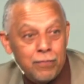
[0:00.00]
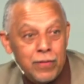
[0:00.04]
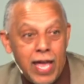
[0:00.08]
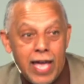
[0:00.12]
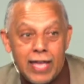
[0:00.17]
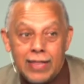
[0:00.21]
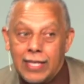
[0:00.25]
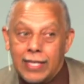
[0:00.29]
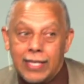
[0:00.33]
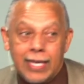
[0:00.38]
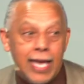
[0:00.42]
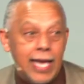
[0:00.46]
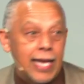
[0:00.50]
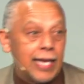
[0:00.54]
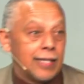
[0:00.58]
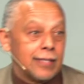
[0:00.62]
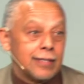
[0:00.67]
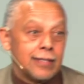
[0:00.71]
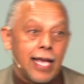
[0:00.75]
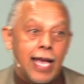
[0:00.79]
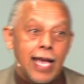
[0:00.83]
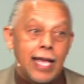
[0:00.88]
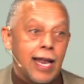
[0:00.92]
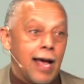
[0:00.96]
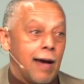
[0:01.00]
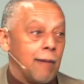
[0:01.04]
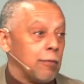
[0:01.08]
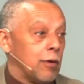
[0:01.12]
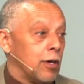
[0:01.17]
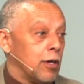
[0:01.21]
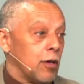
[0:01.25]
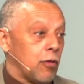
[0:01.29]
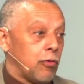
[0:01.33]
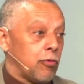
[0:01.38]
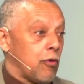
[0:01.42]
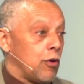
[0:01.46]
And the king is saying, I'm
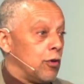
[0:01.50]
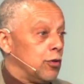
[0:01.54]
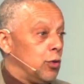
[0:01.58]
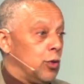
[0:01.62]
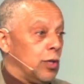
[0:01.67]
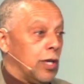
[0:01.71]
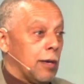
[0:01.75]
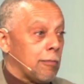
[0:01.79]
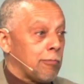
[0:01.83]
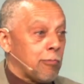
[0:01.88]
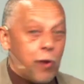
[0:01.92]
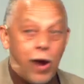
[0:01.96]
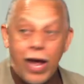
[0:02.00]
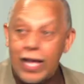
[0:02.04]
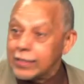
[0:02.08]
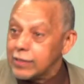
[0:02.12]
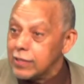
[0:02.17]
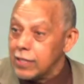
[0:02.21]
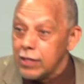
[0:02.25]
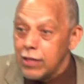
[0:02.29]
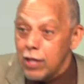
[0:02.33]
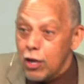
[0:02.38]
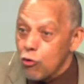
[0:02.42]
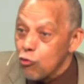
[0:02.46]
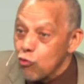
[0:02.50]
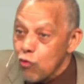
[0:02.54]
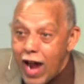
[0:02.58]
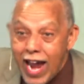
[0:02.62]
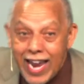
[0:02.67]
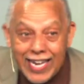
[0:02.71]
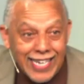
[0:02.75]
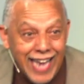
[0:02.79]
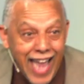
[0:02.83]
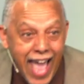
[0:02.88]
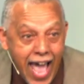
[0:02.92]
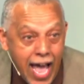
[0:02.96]
going to throw you little brats in there
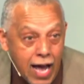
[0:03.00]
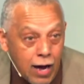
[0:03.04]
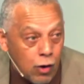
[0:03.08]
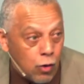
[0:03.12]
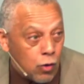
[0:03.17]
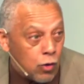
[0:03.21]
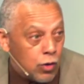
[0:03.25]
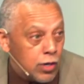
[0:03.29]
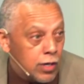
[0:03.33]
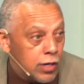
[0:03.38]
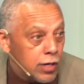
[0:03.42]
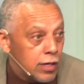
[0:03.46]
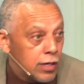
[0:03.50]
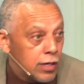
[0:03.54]
right now.